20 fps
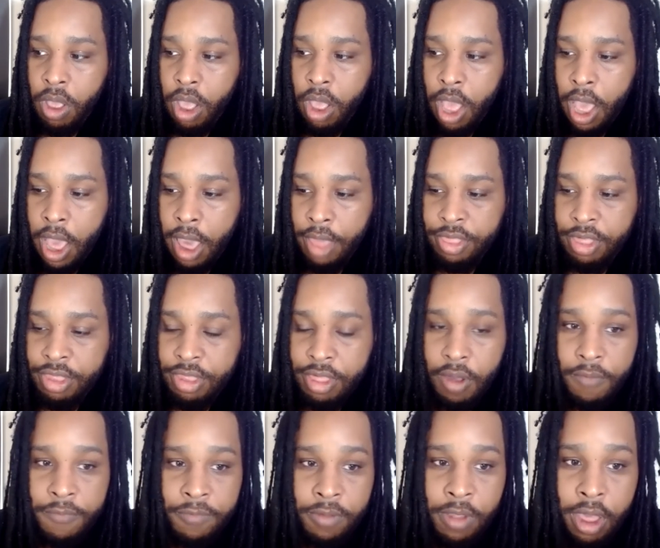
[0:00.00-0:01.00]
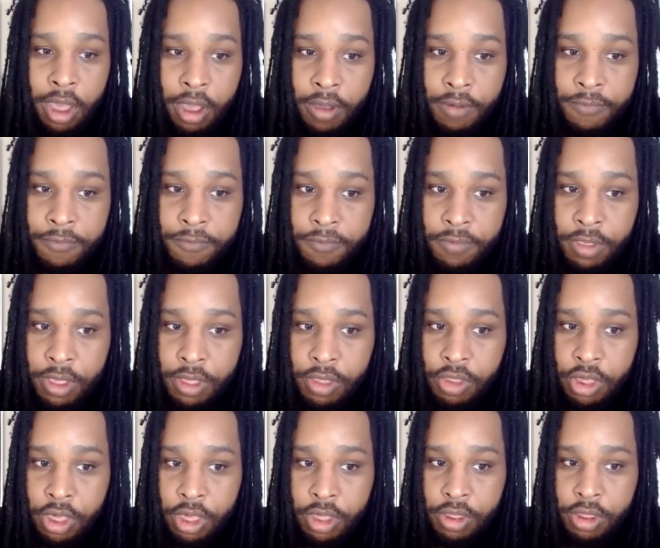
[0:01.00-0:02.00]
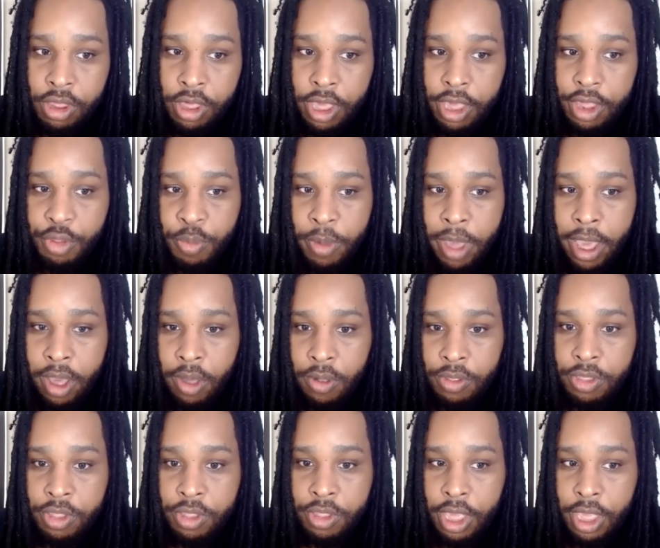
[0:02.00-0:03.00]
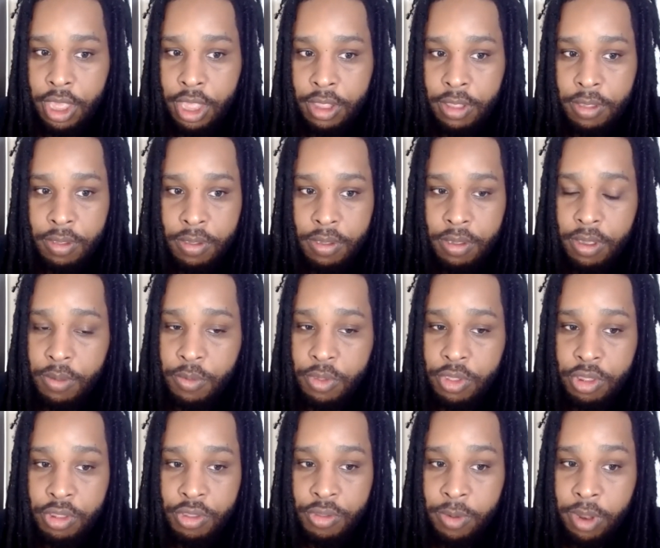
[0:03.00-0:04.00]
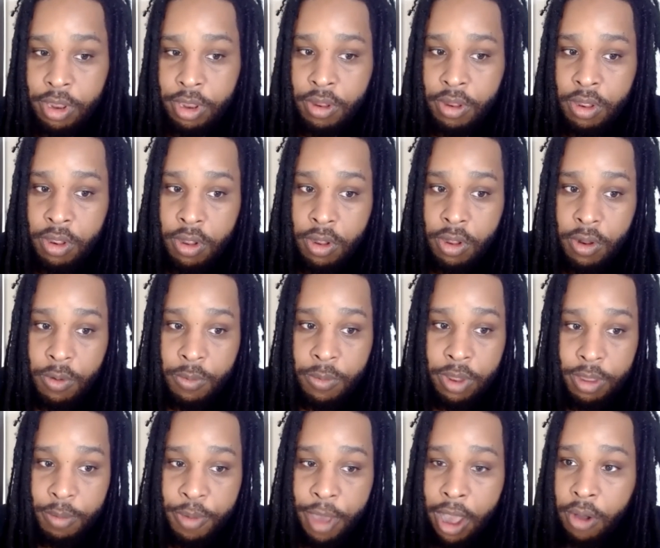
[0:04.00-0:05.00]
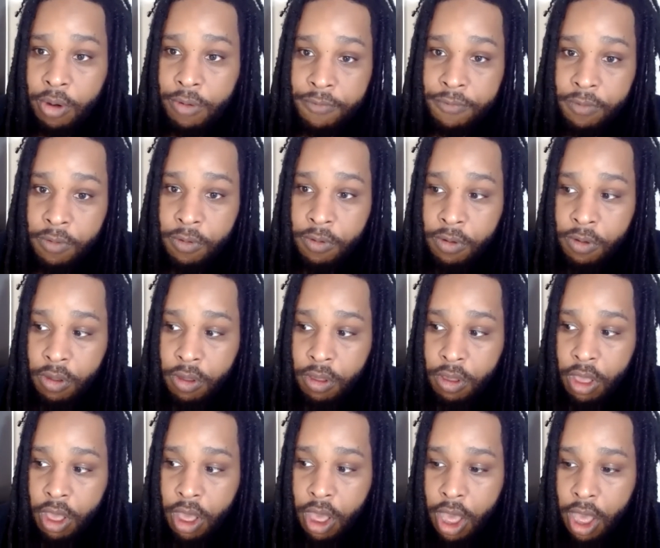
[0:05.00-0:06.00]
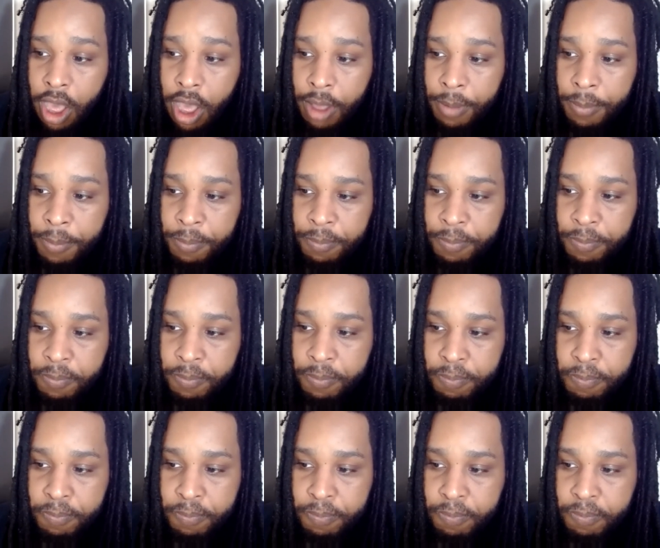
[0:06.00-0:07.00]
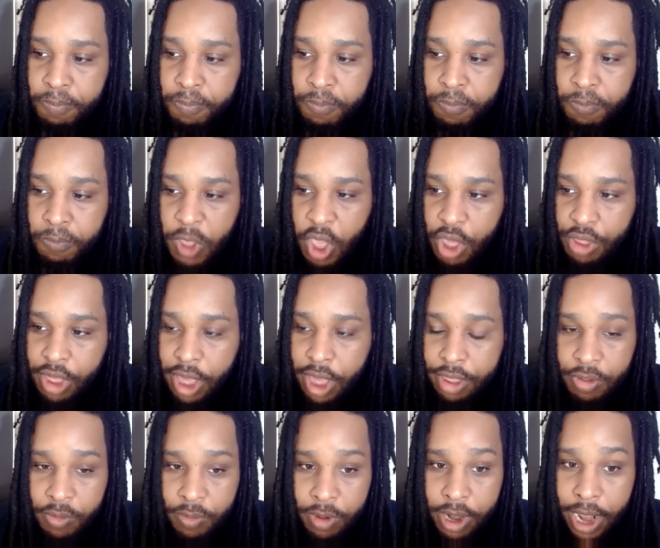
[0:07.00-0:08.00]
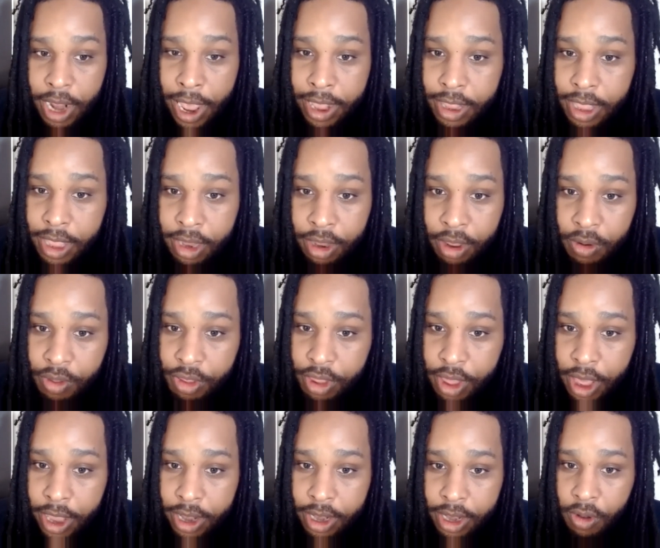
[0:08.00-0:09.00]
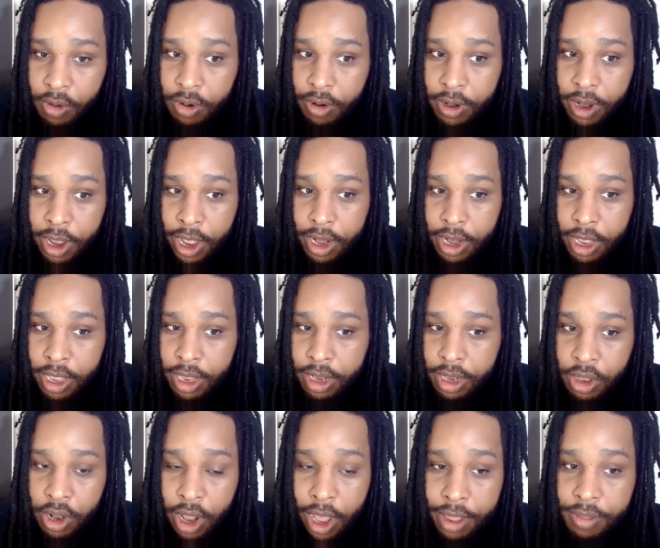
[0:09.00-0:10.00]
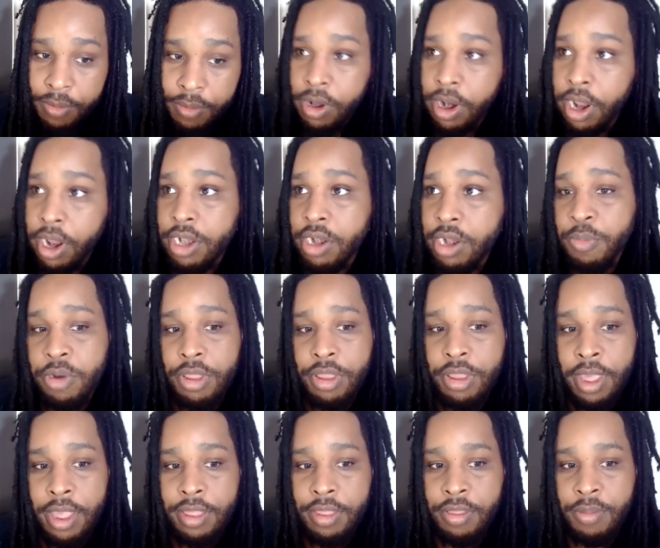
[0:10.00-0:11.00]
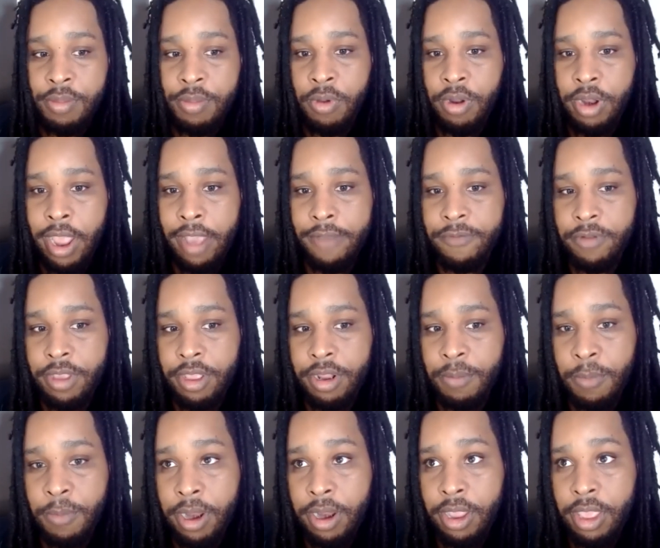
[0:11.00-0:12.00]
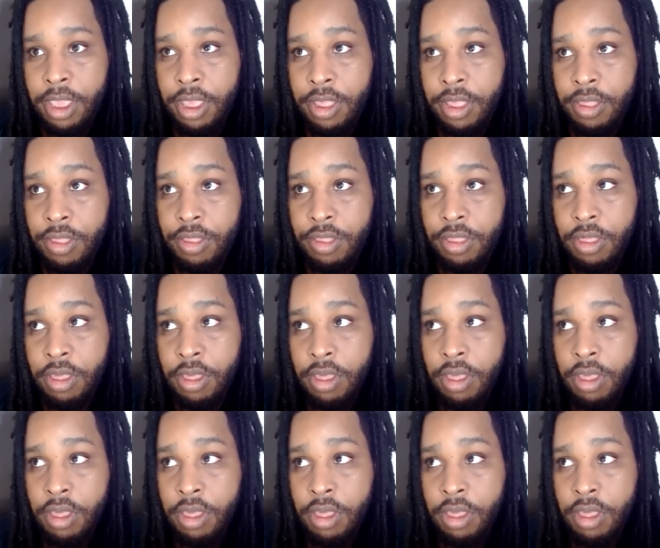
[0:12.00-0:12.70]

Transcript: uh, the self love that she, she espoused. And it was just really, really powerful. Um, so I just wanted to add that little side note on Annie. And, you know, I 100% support African Americans